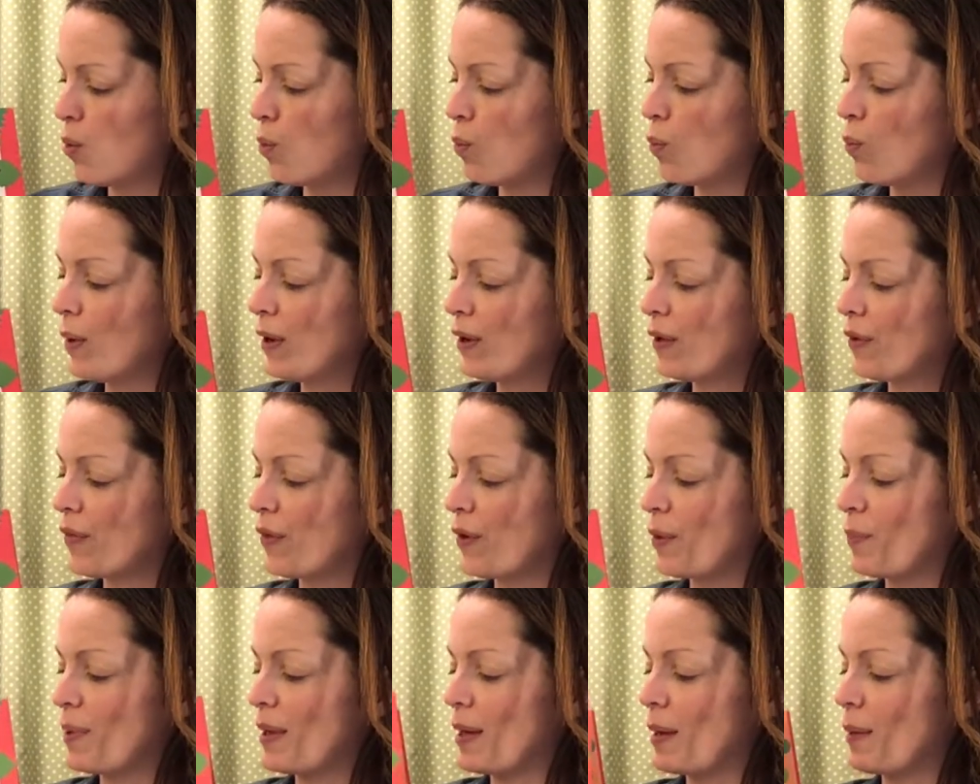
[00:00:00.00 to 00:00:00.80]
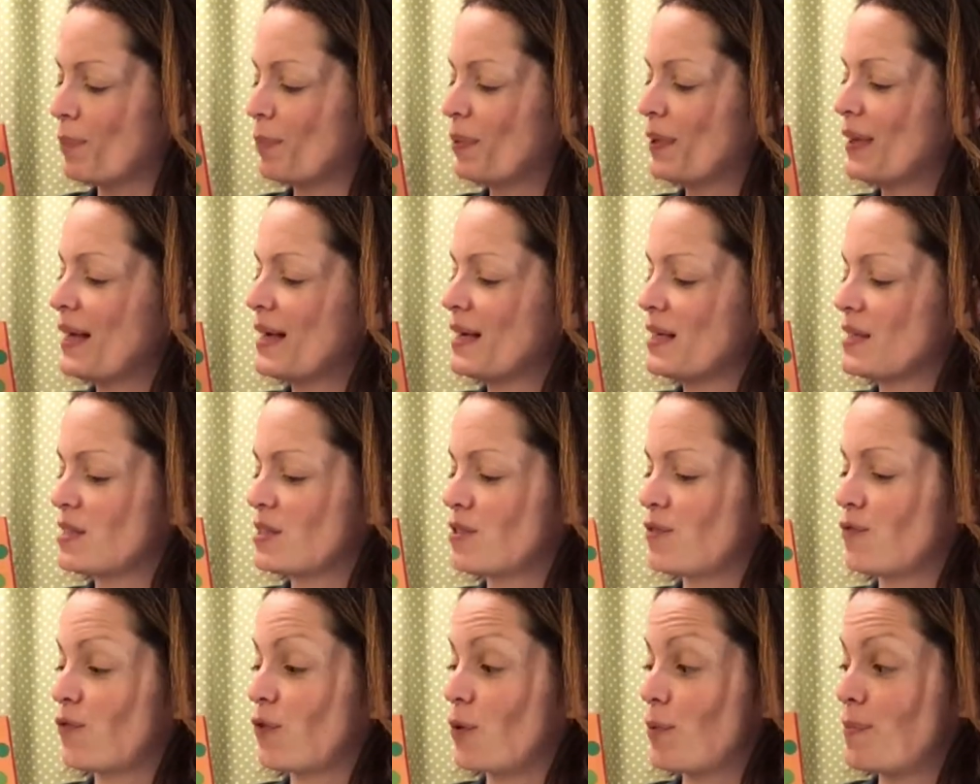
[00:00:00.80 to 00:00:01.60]
Will there be a
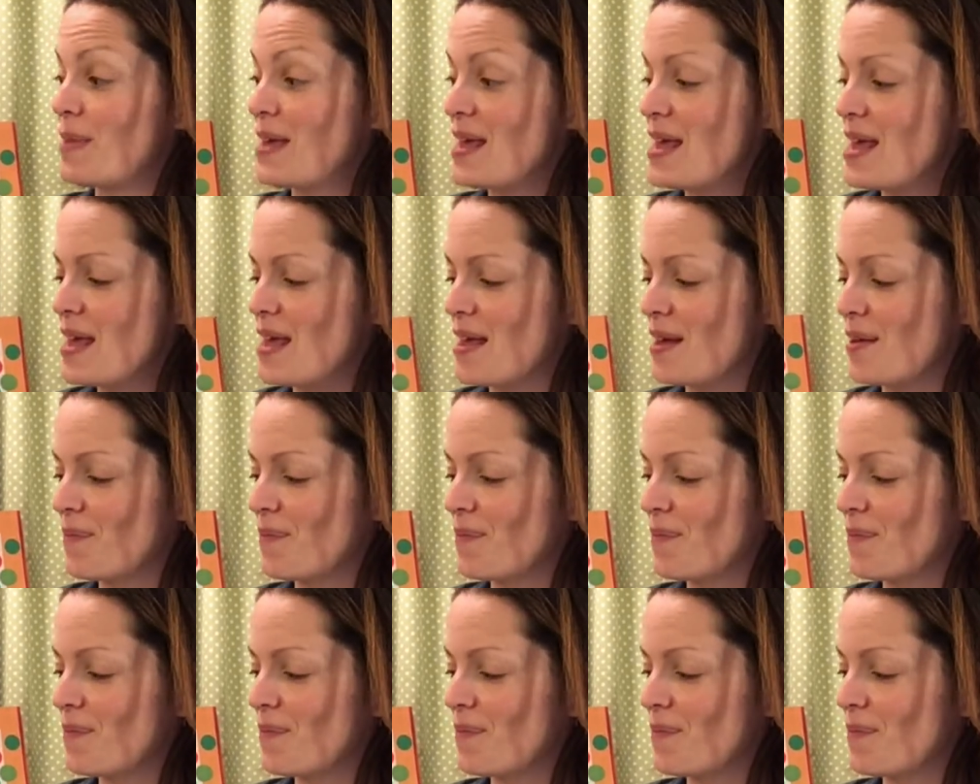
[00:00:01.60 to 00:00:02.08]
place for me?